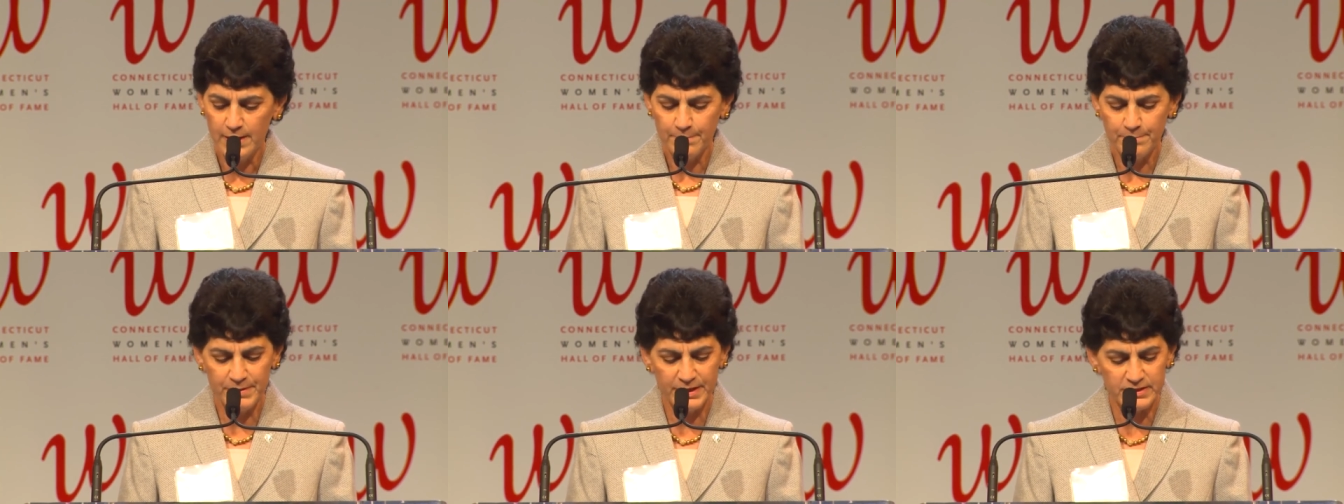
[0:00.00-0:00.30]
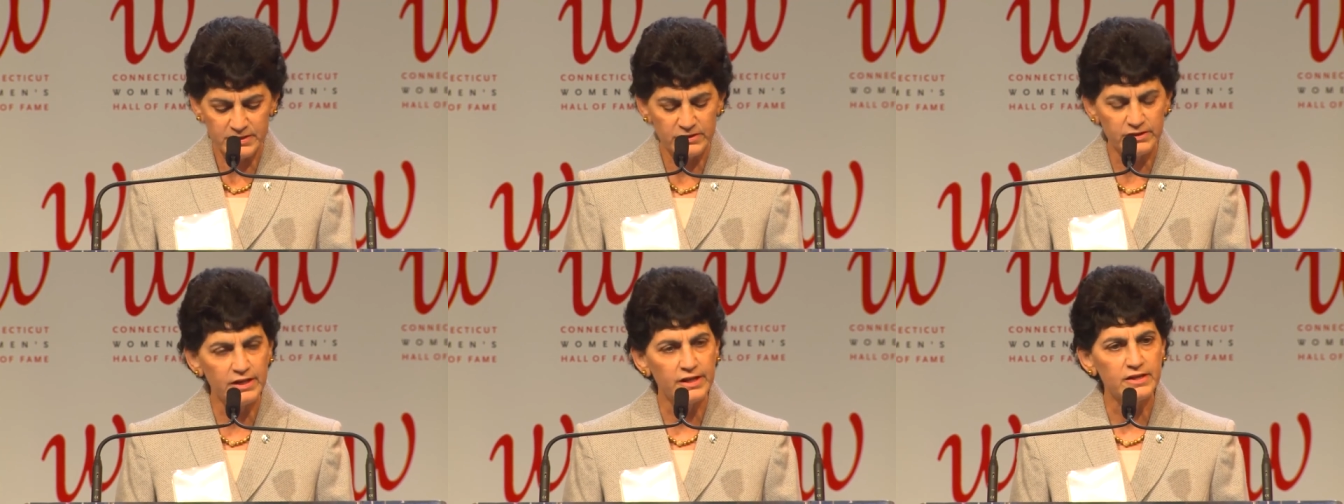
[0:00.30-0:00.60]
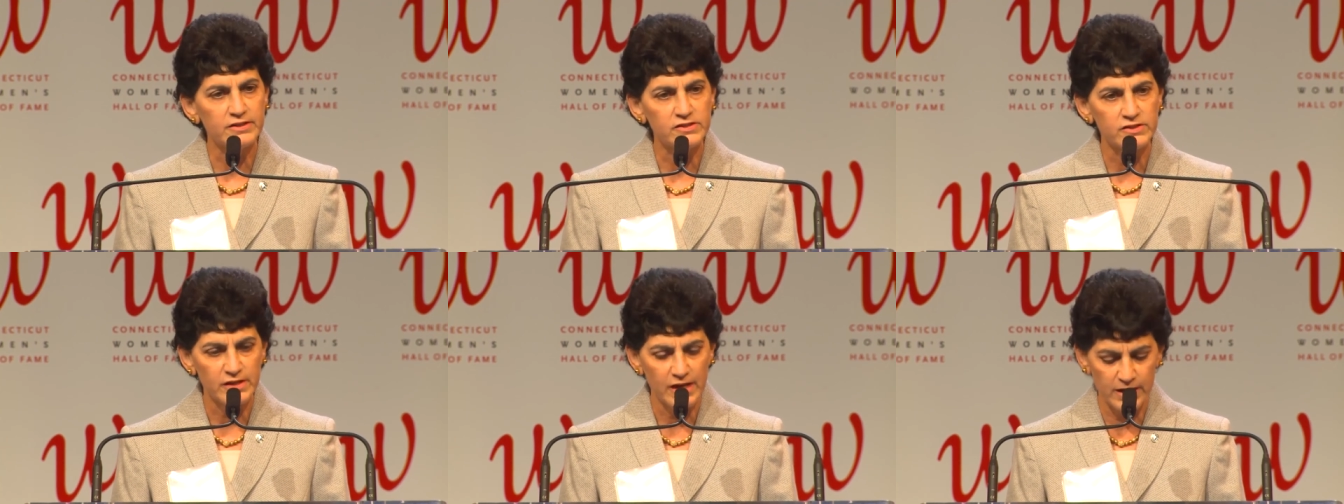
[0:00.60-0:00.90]

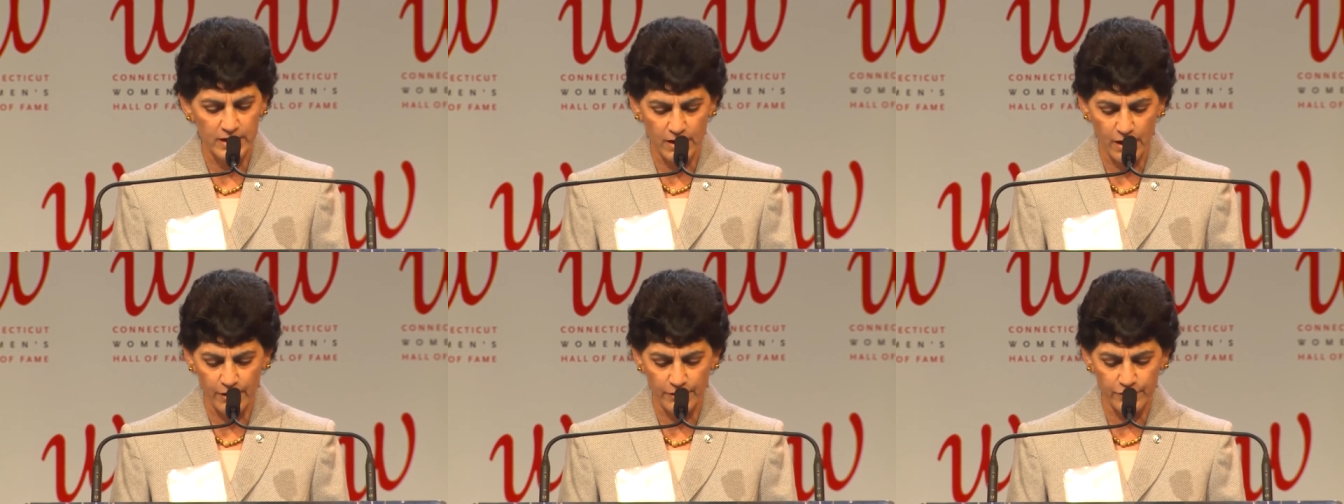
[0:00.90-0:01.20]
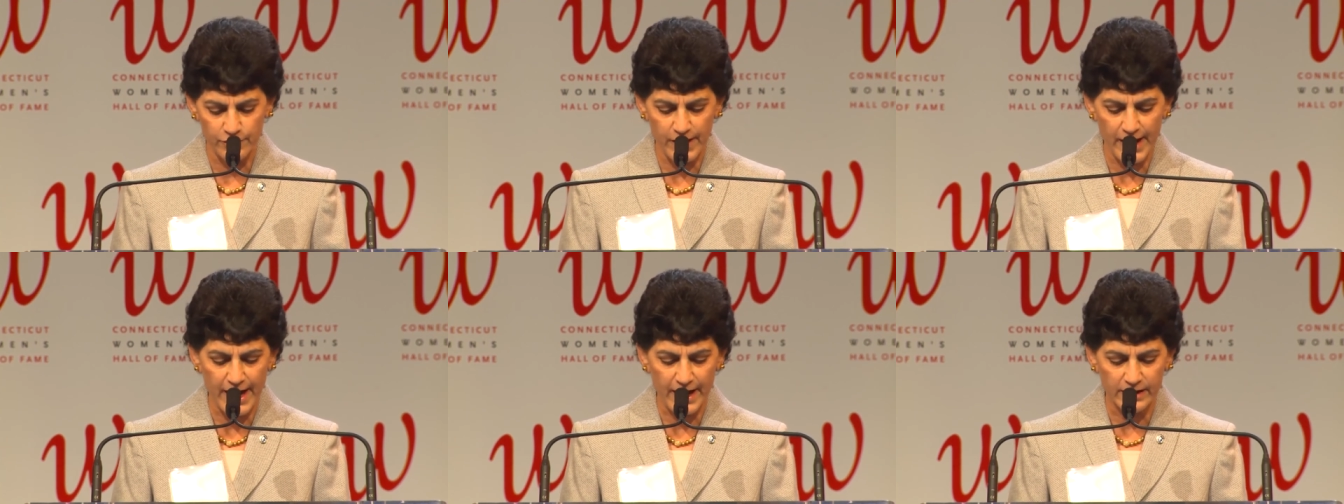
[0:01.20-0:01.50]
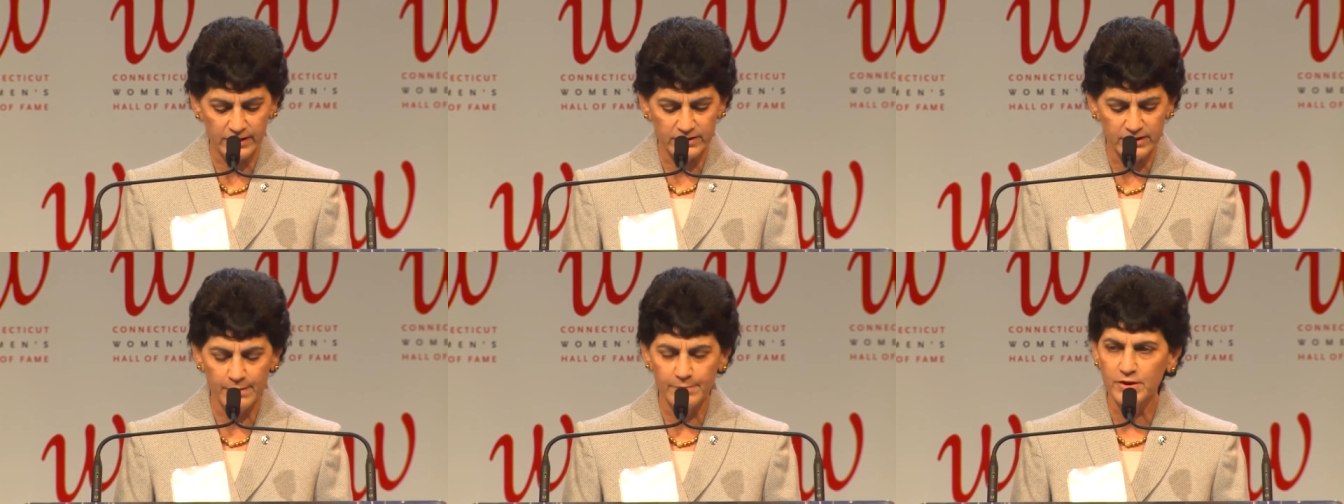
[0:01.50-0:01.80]
business, and other
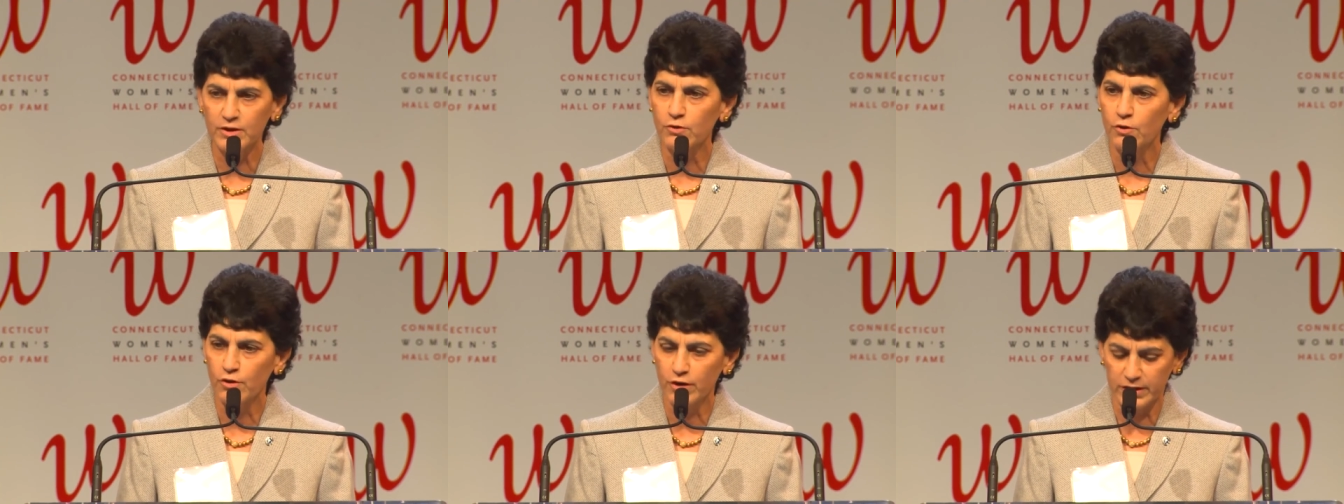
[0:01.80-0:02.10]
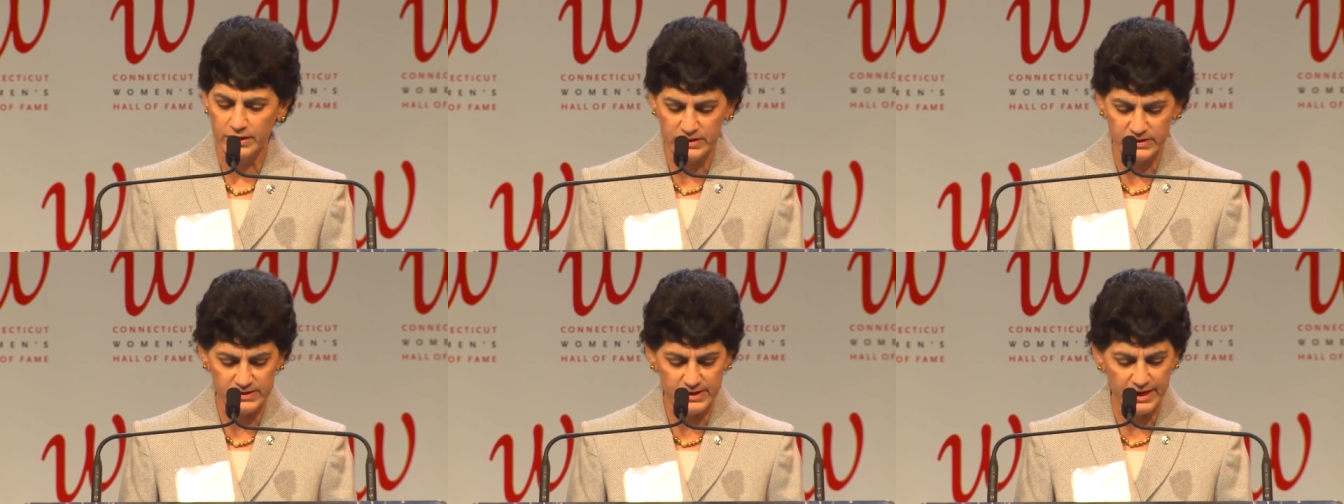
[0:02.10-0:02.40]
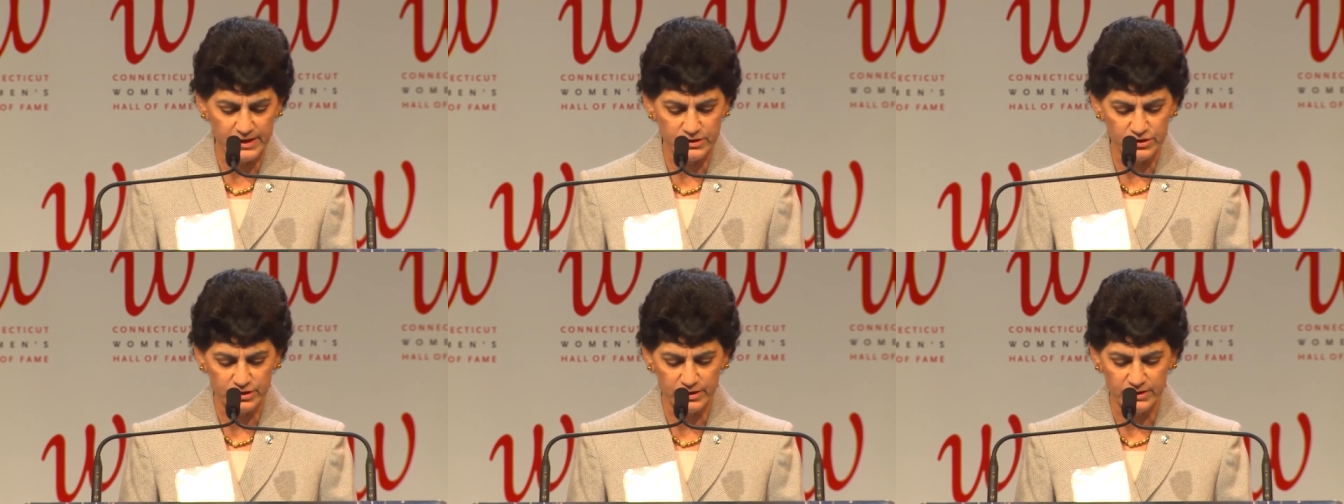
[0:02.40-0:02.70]
academic
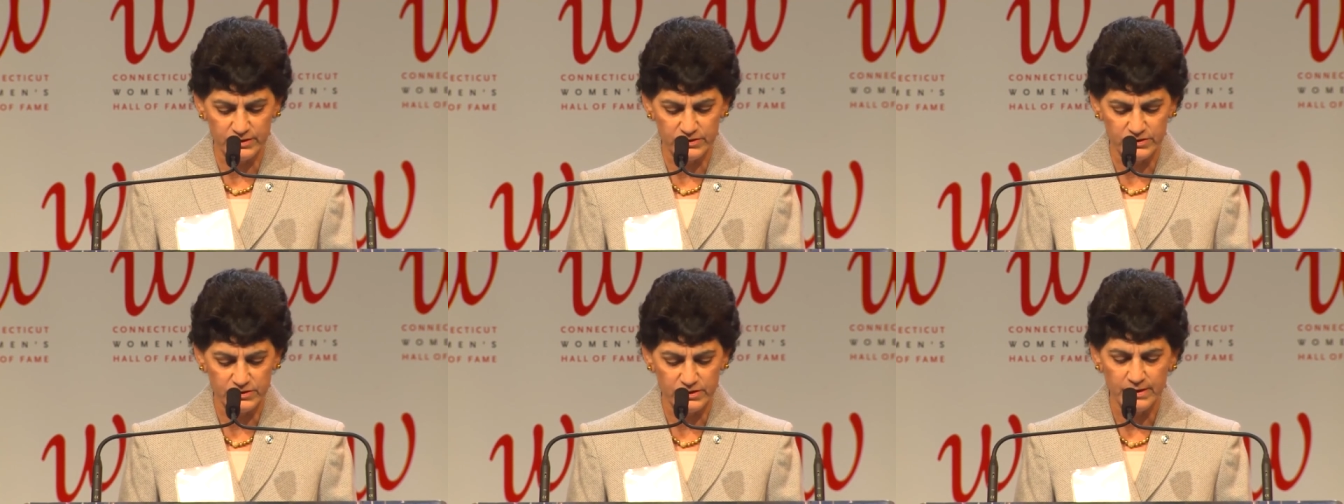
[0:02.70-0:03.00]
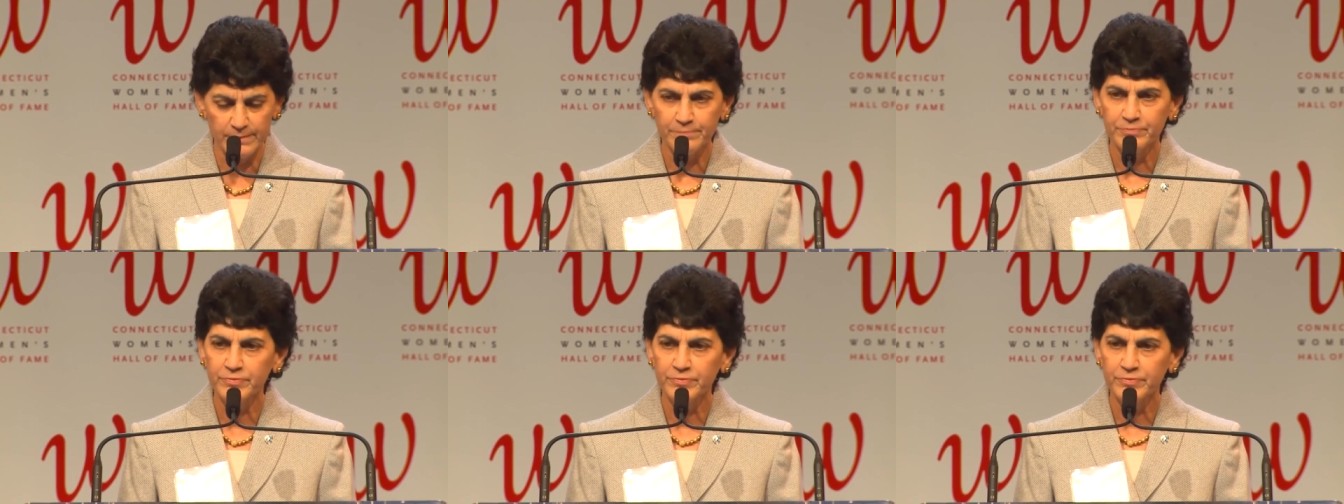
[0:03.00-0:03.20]
organizations.